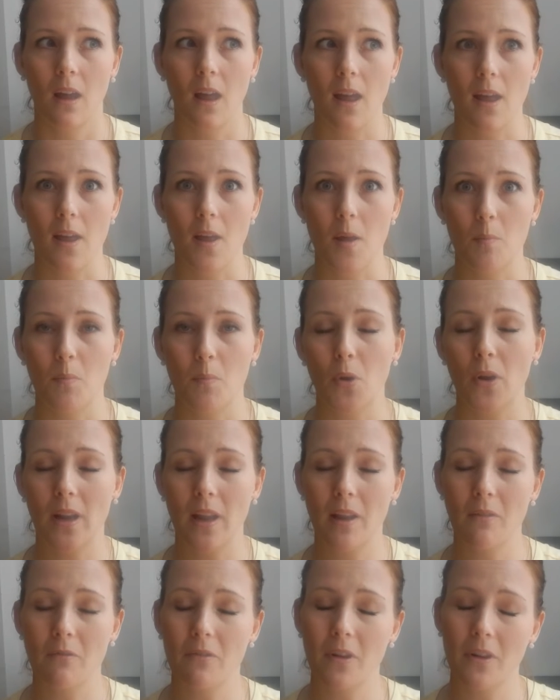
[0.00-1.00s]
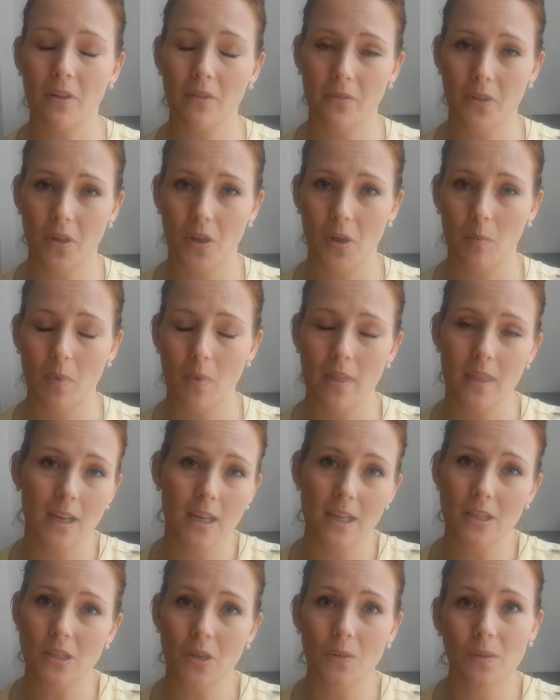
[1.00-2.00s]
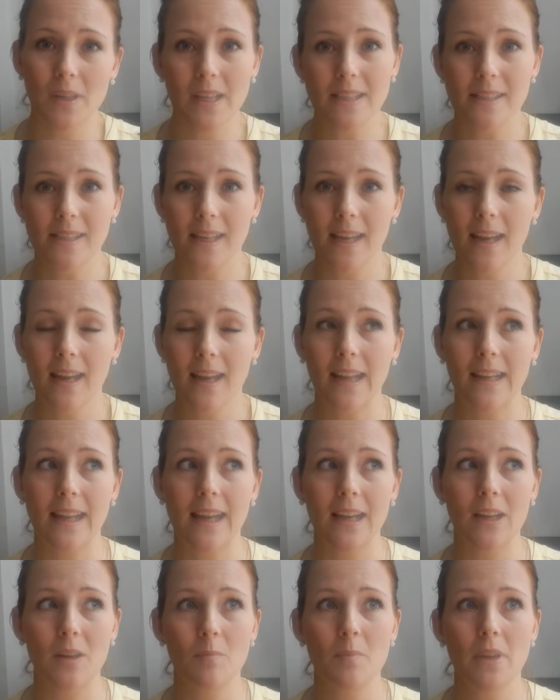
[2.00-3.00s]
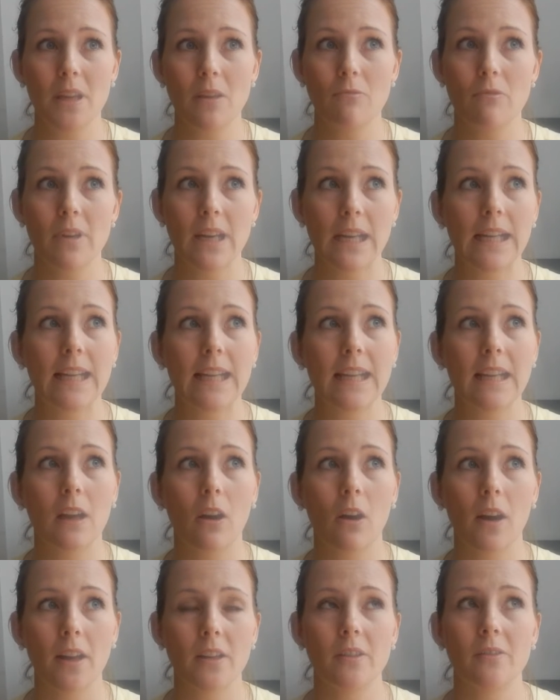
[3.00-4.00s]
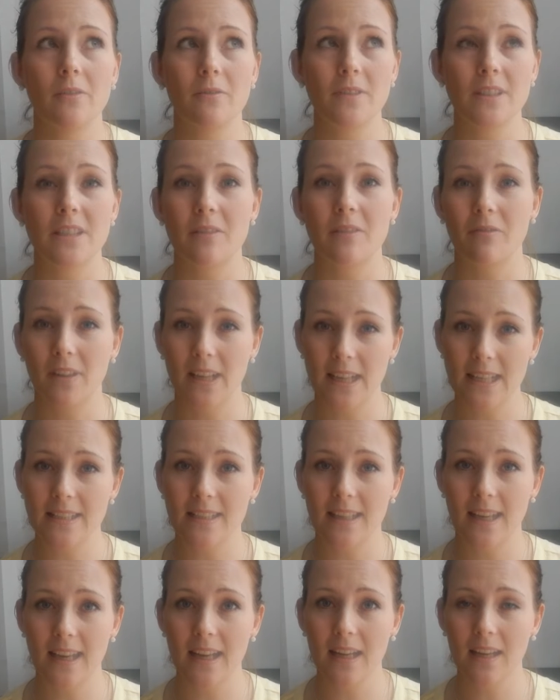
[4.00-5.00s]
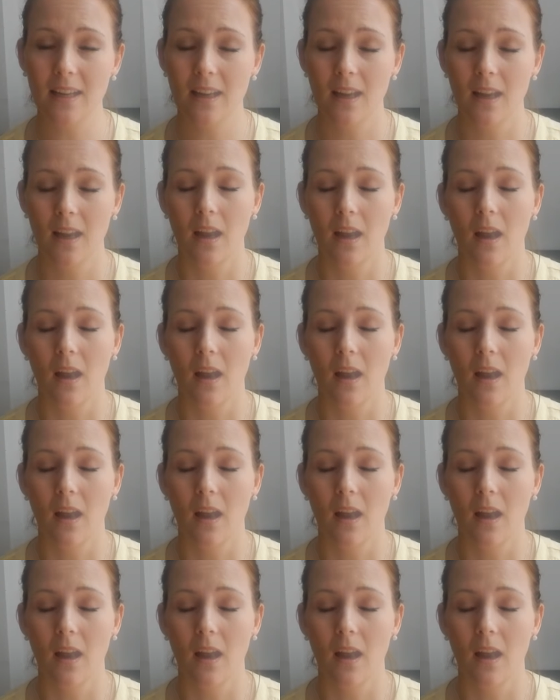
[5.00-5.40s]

putting it in front of them, and then they don't eat it, and that can be really kind of deflating,